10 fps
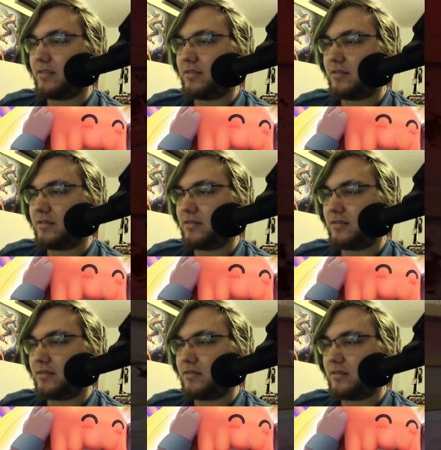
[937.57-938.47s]

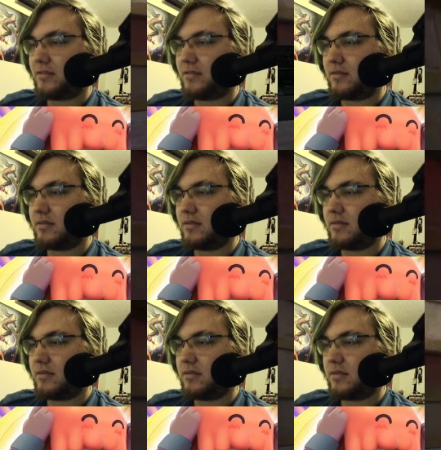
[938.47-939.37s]

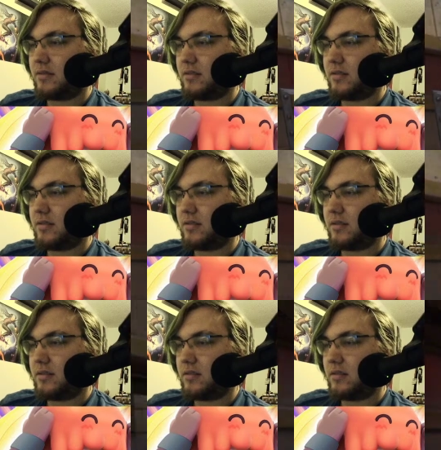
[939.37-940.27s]

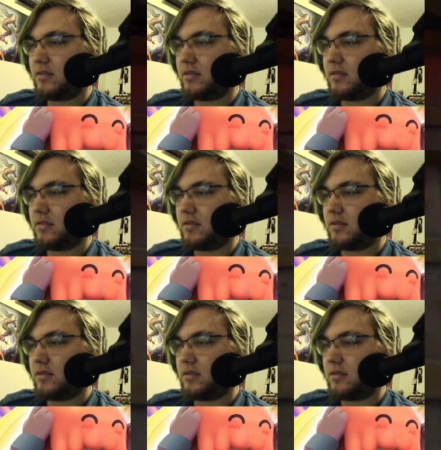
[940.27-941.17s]

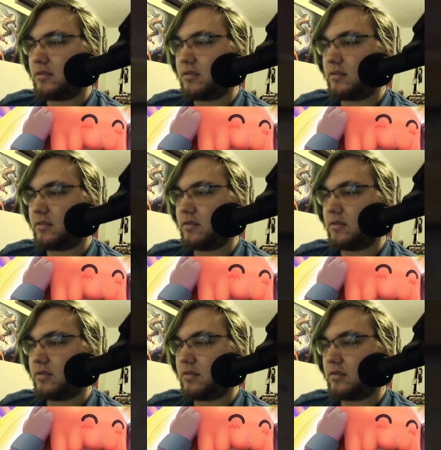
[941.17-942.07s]

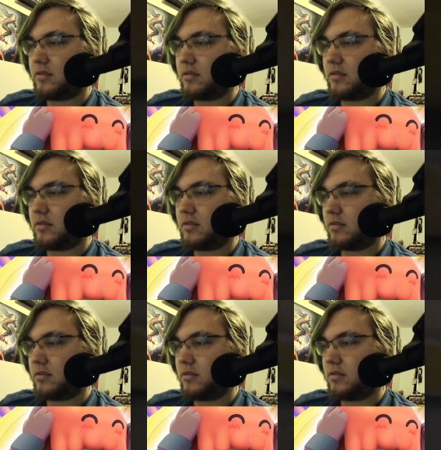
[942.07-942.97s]

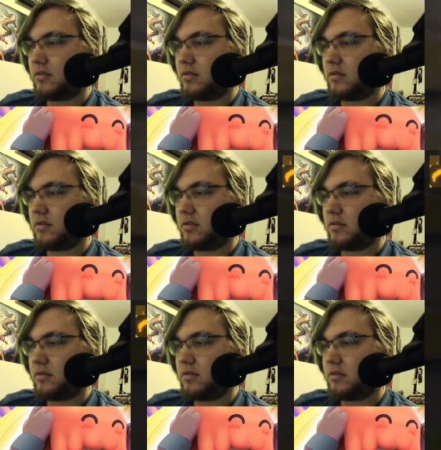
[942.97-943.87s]

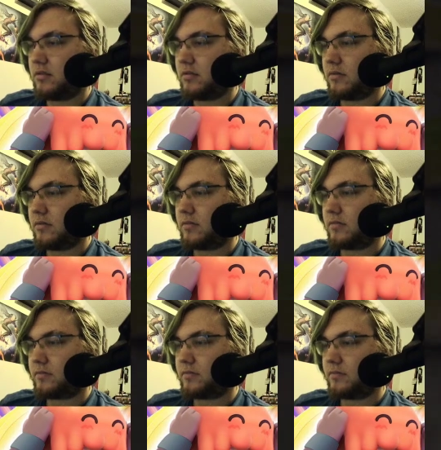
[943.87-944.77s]

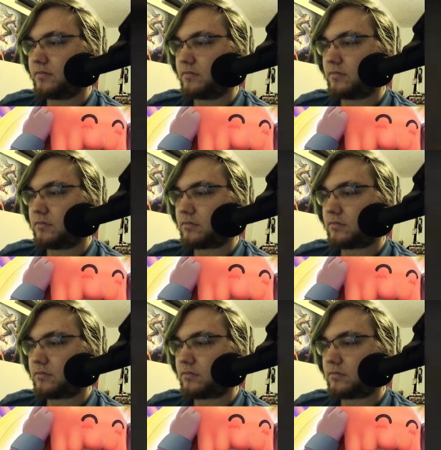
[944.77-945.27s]
(no one is talking)